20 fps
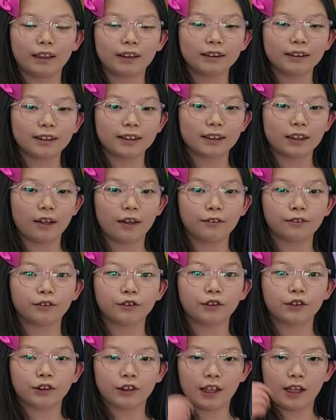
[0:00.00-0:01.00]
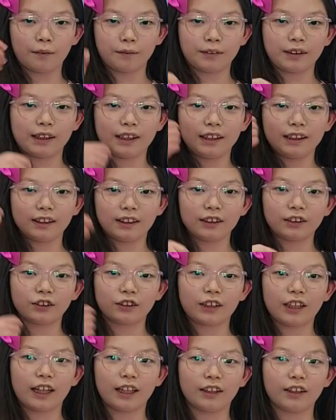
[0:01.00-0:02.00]
aunt's house to have dinner
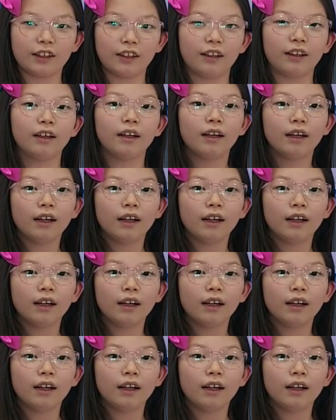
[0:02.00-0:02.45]
together.